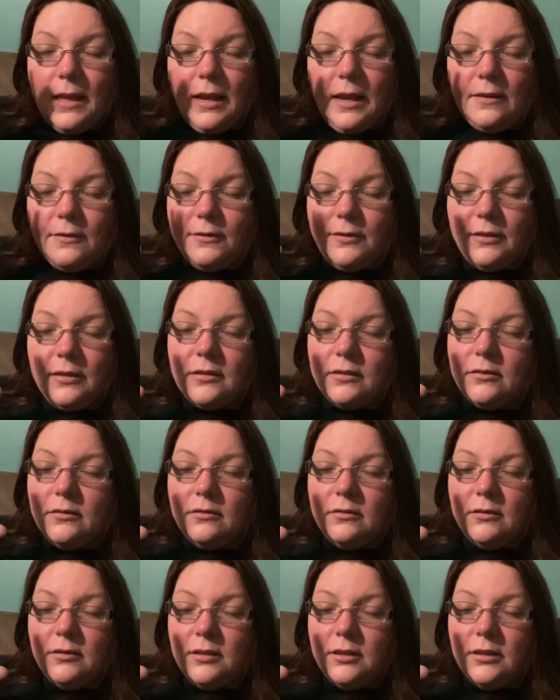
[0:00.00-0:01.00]
I
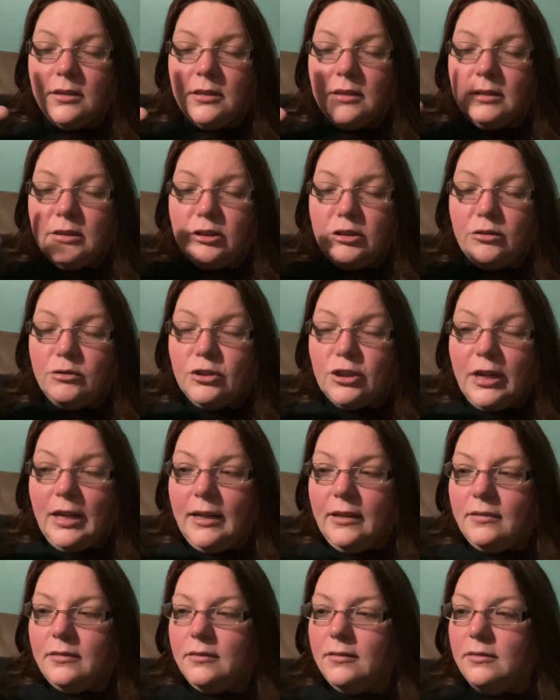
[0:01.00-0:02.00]
feel so
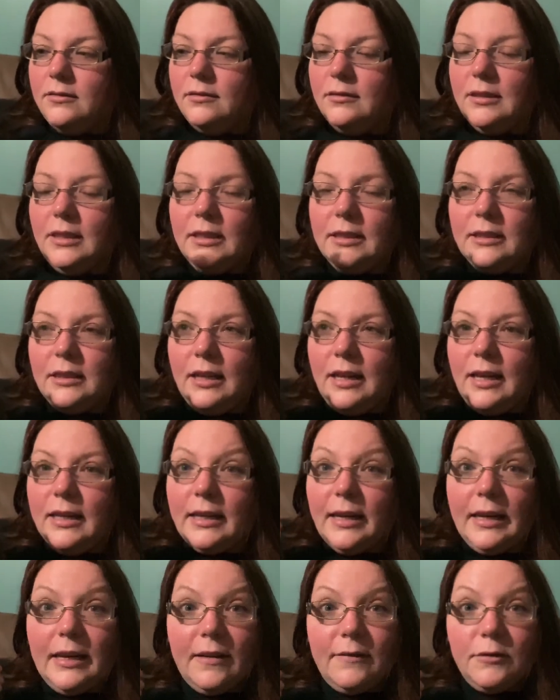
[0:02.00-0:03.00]
dry. Like I
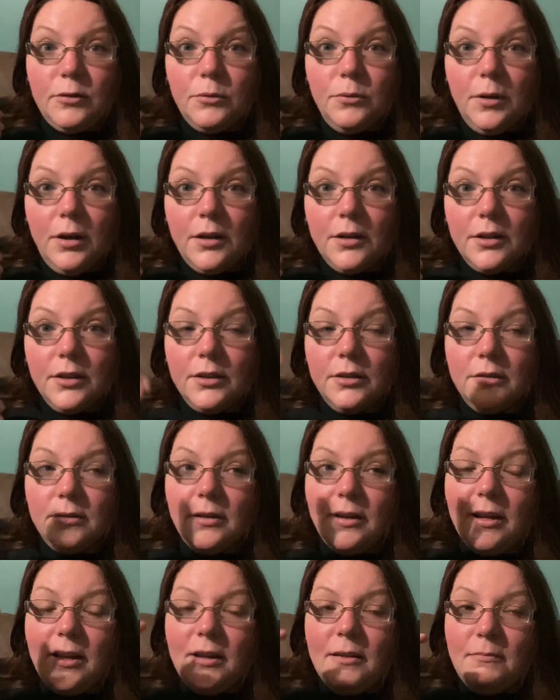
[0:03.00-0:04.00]
can't have no water.
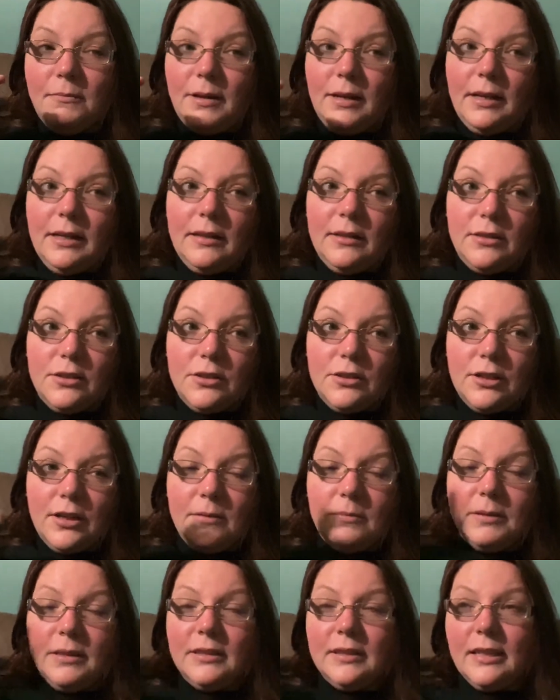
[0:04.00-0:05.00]
My hands are dry
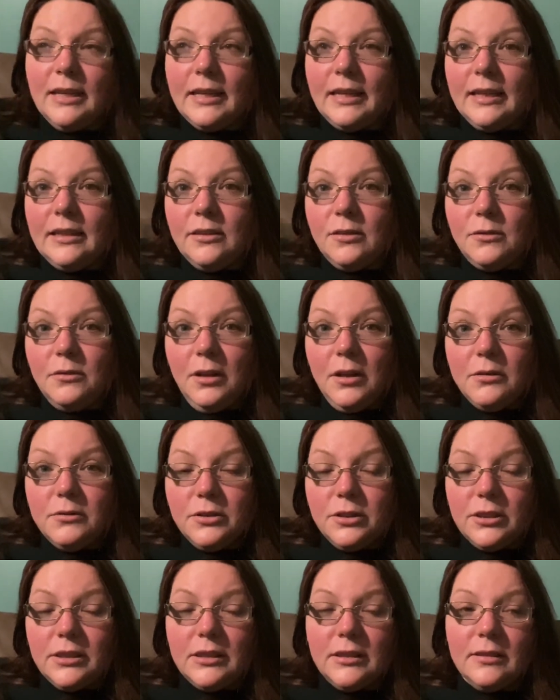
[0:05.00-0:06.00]
because I can't do
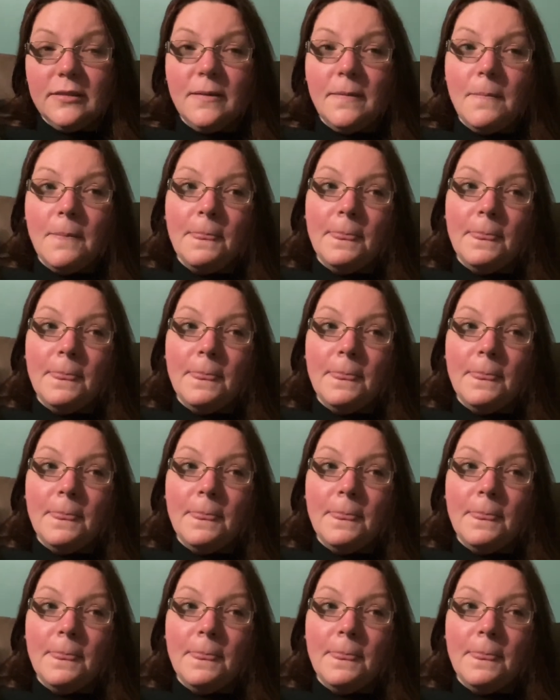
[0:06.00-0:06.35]
lotion.